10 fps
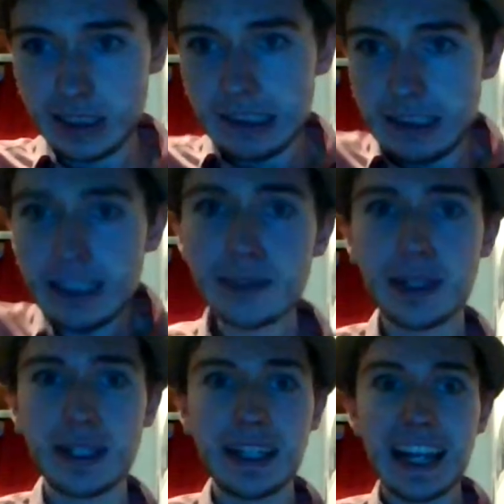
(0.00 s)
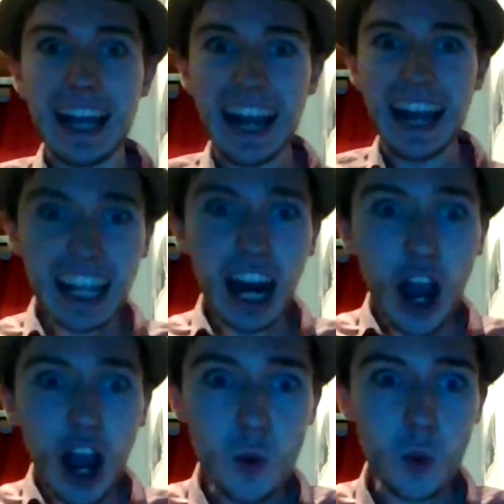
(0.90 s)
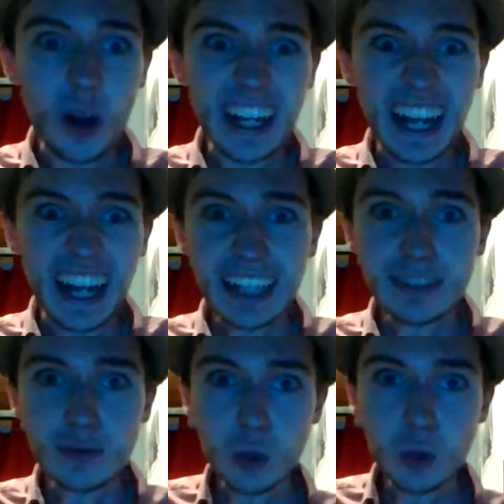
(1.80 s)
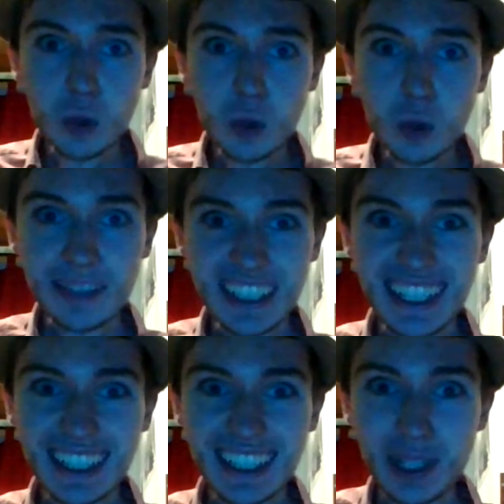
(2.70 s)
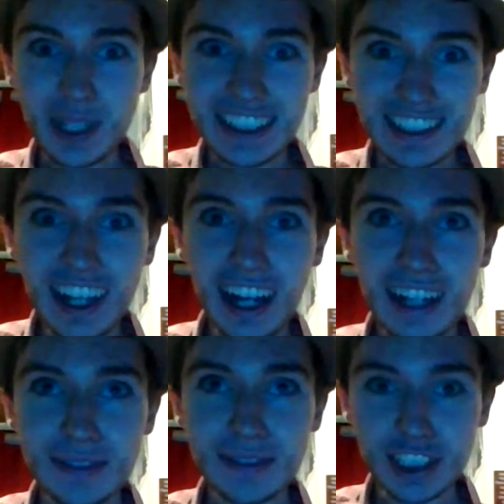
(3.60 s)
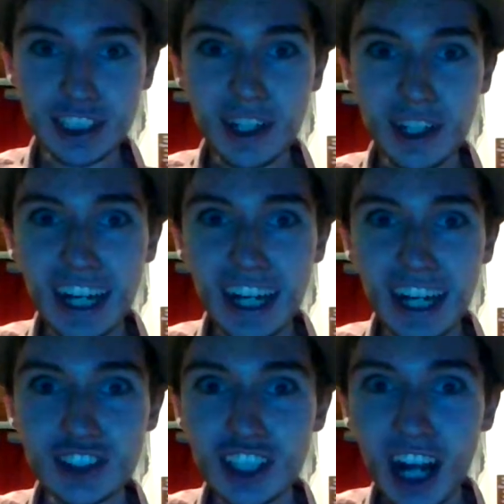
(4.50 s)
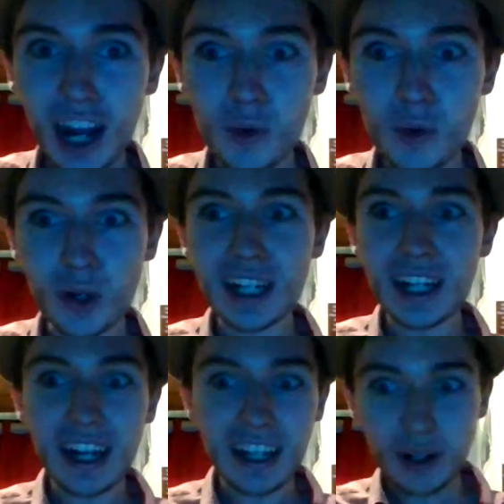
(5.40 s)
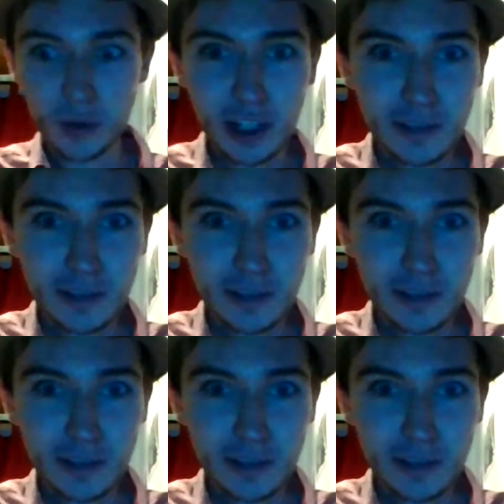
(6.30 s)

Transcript: Anyway, hello and welcome to this week's live Q&A show with me,